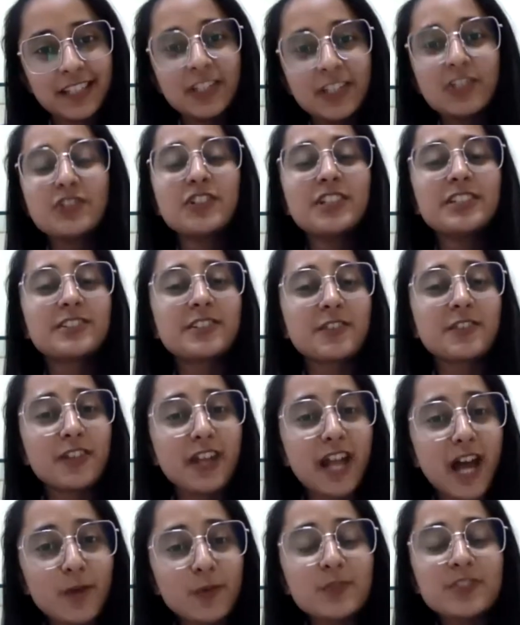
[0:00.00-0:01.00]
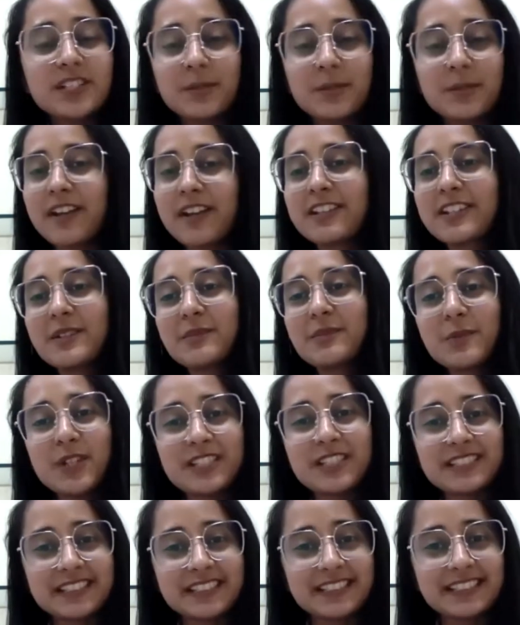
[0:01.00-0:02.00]
She is a renowned American
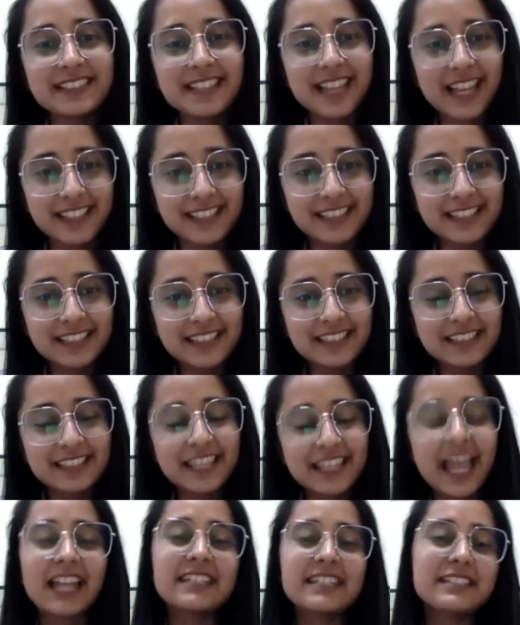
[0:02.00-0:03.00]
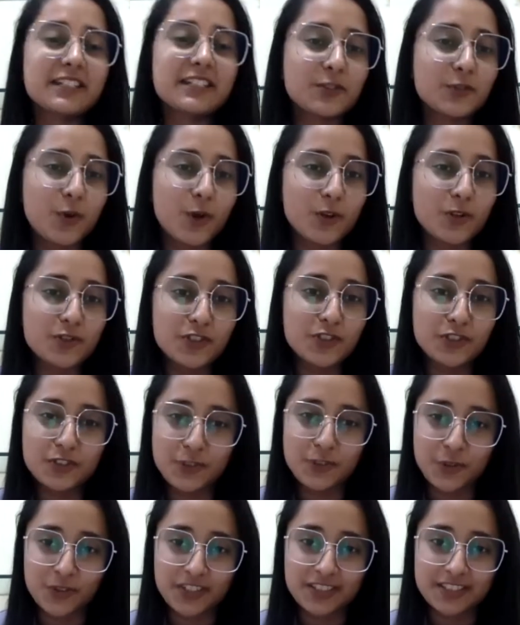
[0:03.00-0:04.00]
political scientist and technology
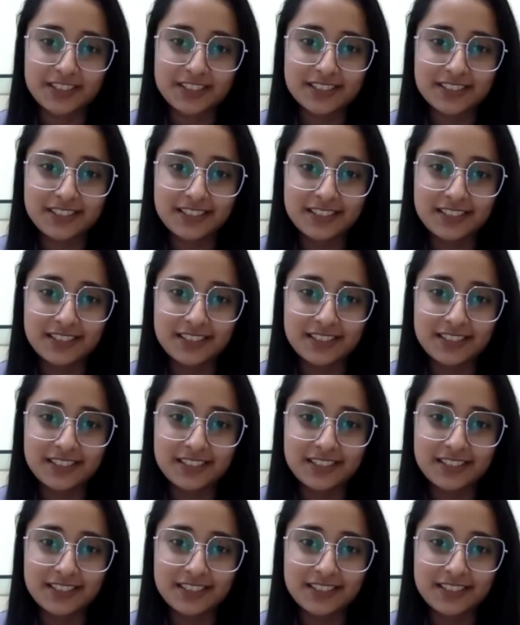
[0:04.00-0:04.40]
theorist.